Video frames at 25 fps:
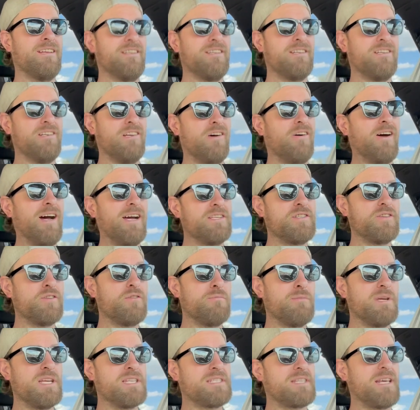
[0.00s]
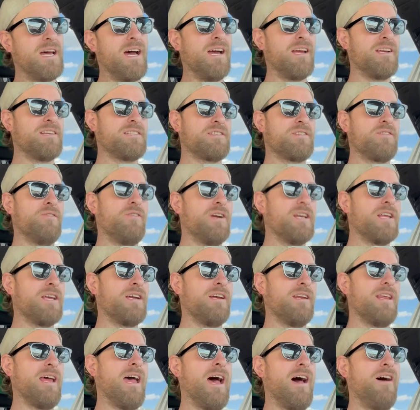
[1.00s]
You know, I do miss the IS-20
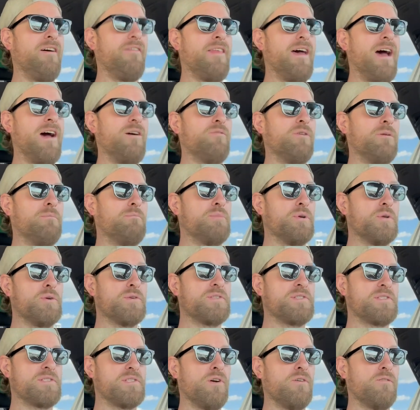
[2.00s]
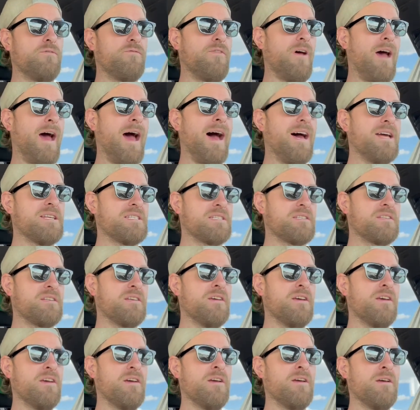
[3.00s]
on how that one boosts so fast,
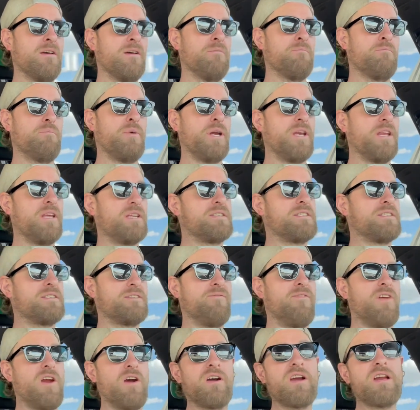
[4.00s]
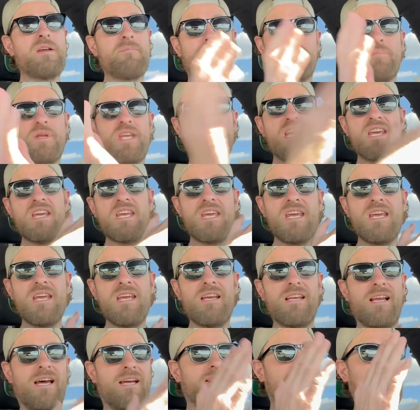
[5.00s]
but it's very
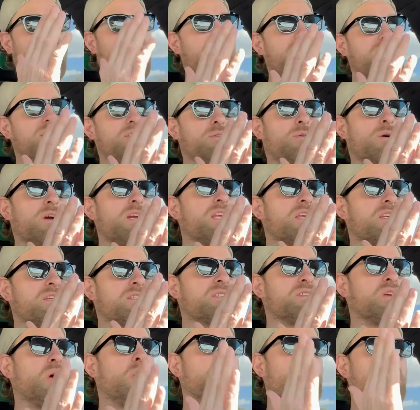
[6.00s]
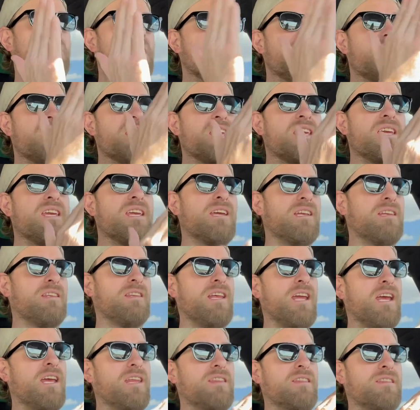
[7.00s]
peaky. Like, the IS-20 is so peaky
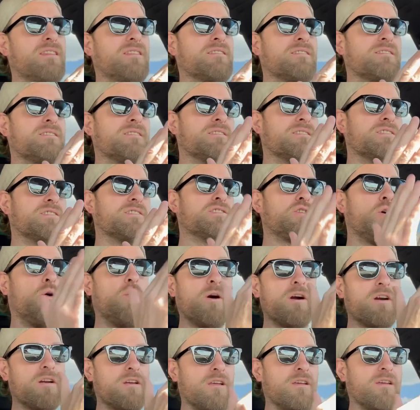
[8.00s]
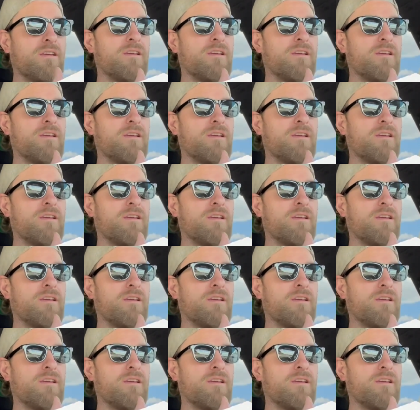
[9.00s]
in torque